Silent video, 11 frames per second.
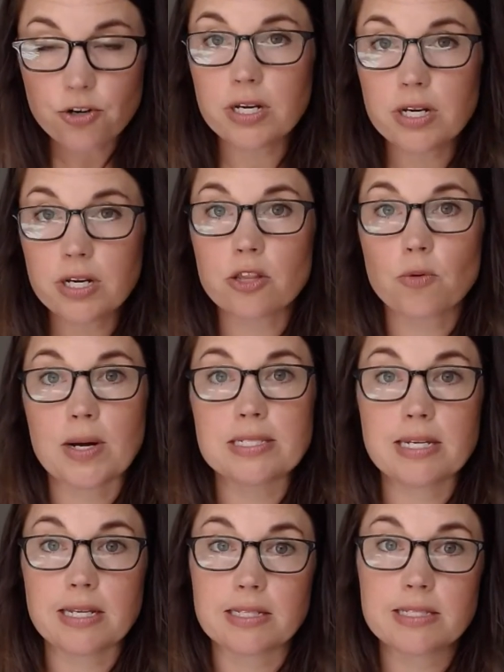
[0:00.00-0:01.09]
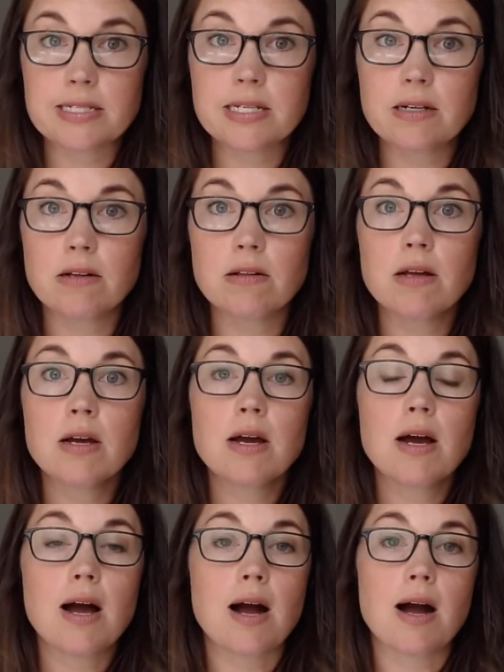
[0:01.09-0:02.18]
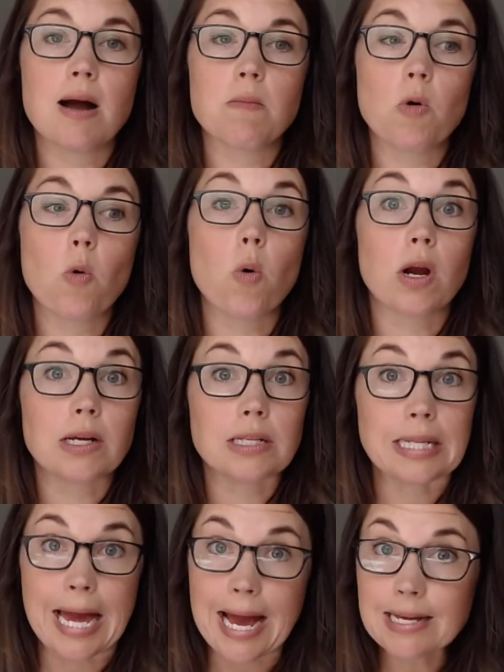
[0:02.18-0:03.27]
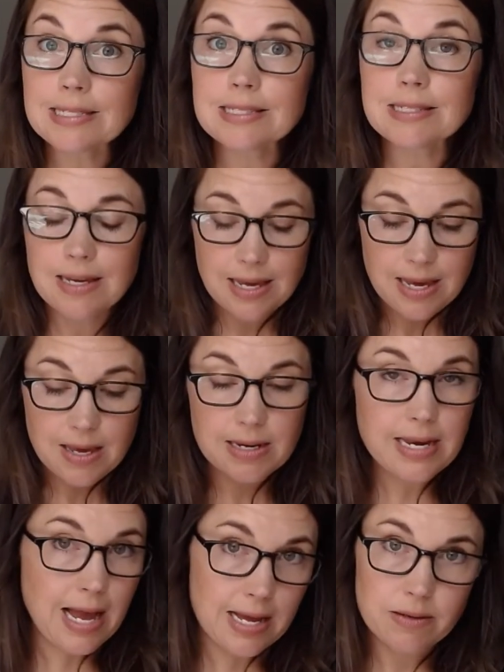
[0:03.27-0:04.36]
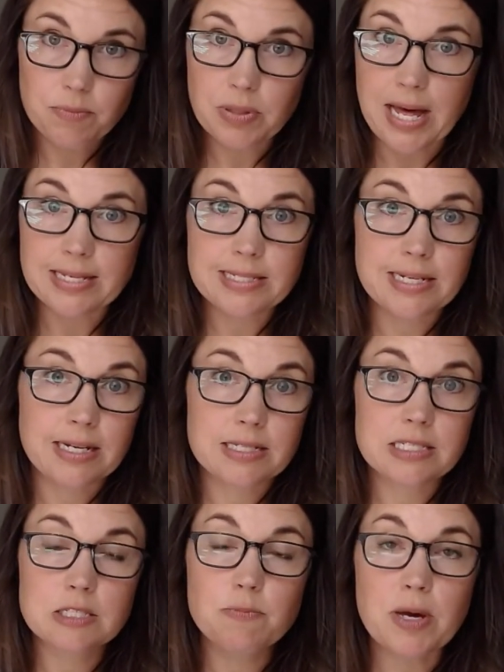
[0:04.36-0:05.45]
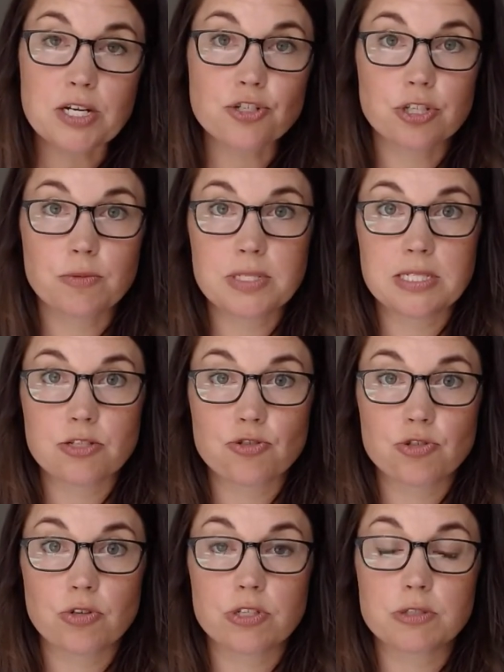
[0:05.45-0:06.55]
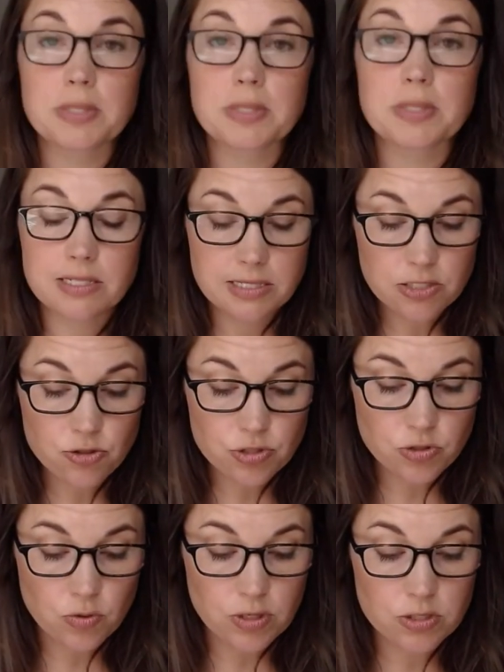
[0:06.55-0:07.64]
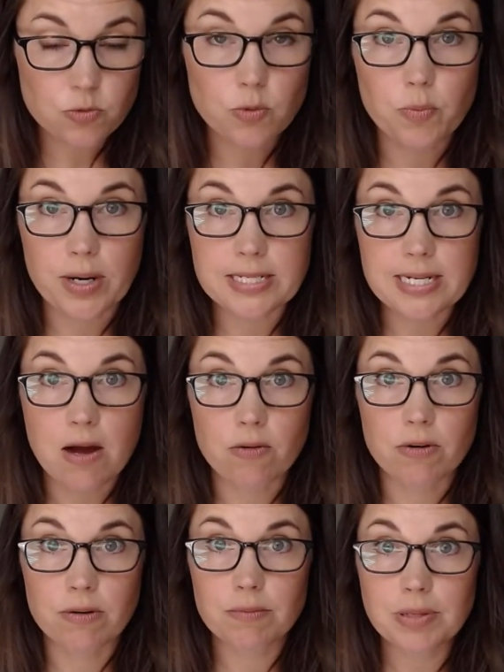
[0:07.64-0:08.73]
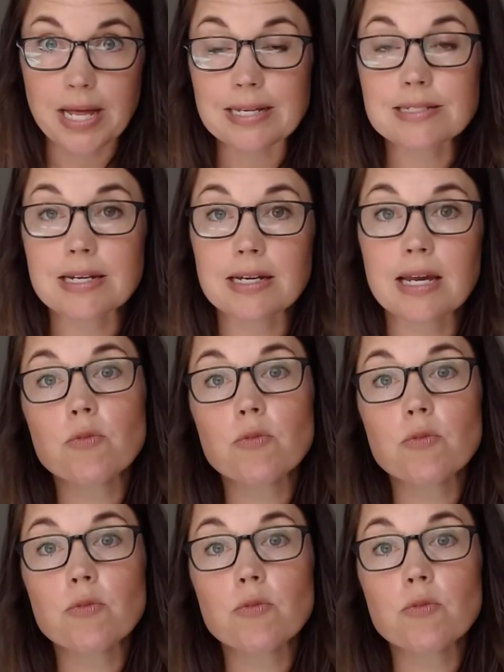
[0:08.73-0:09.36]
You're going to either want stainless steel or glass, not plastic, especially with citrus oils, because citrus oils will break down plastic.